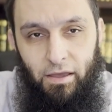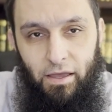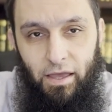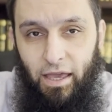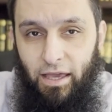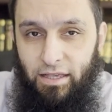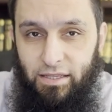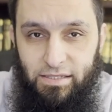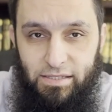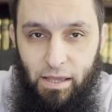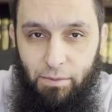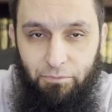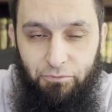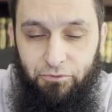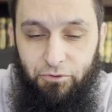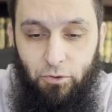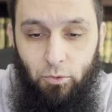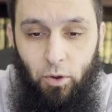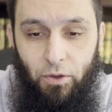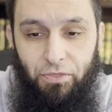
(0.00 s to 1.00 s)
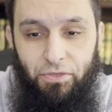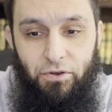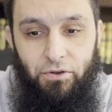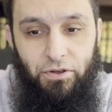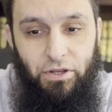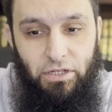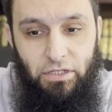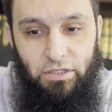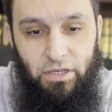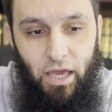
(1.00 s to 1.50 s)
except for what they're
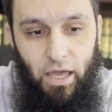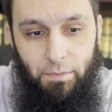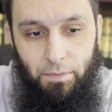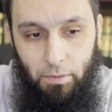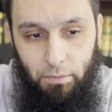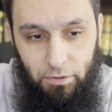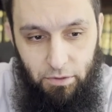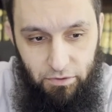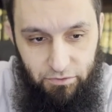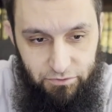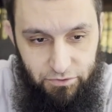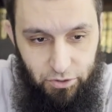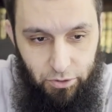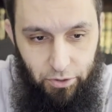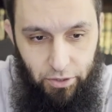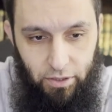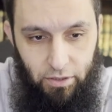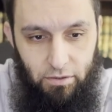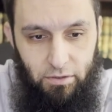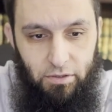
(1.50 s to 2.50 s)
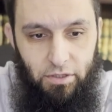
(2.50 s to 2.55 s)
incapable of doing,